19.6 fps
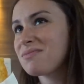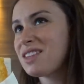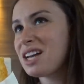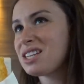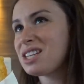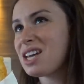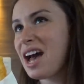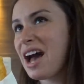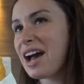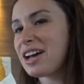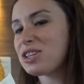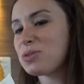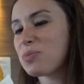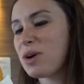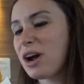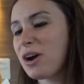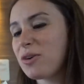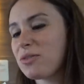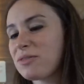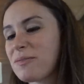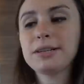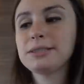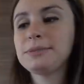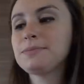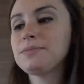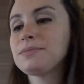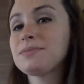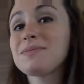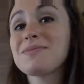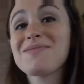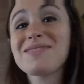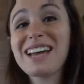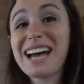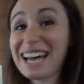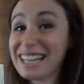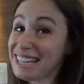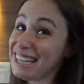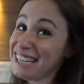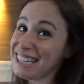That's a hash brown.
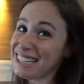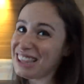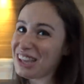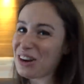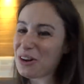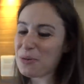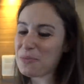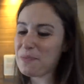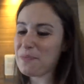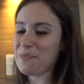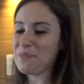I like it though.